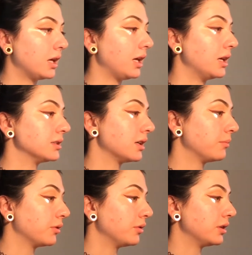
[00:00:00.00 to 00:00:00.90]
is
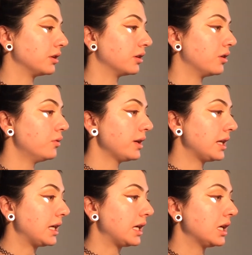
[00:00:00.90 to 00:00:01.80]
I'm going to go
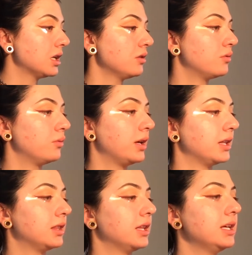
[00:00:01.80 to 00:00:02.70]
in
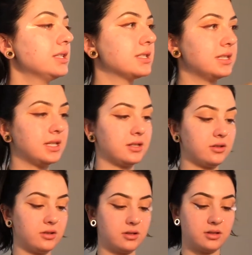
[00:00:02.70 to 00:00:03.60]
with this
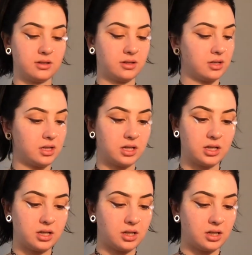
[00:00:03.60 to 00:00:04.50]
little
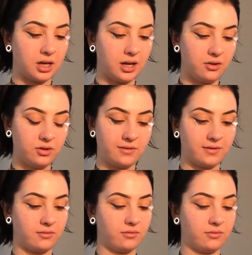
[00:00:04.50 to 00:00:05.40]
I don't
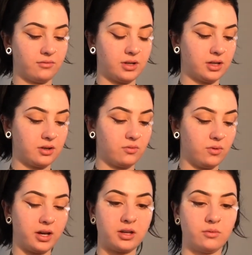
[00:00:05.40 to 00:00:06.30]
even really know
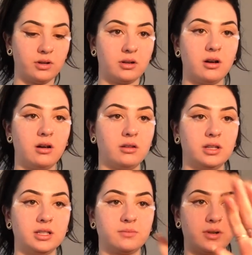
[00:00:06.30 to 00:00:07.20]
what you would call
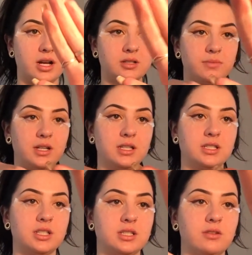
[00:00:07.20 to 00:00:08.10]
this brush, but it
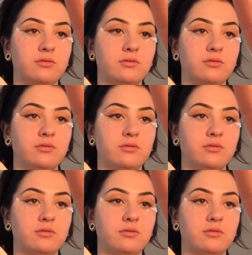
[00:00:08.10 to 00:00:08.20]
is just a